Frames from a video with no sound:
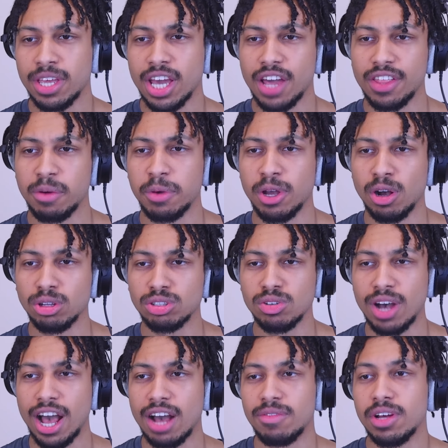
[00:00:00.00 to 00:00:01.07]
and then we also
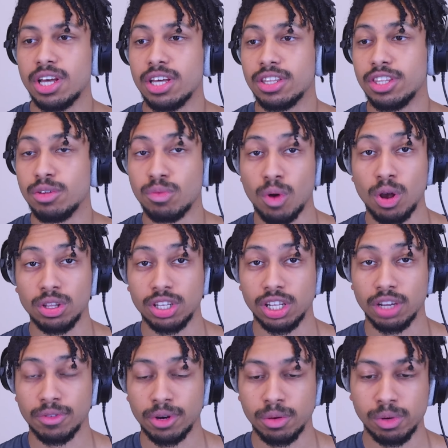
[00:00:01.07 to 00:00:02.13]
have the Royal
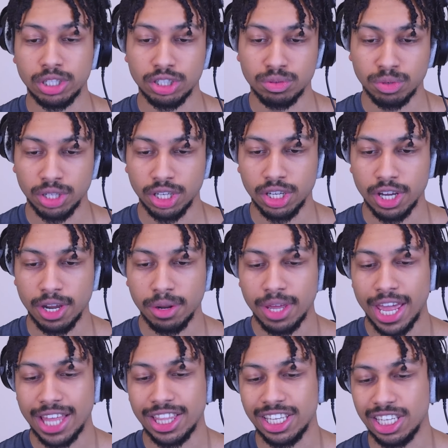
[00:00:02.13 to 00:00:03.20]
Delivery, which is really good,
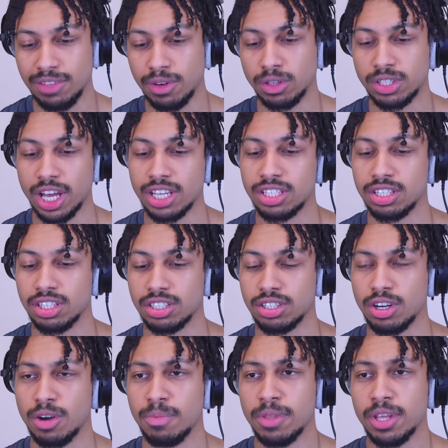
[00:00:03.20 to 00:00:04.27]
and the Evo Tesla. So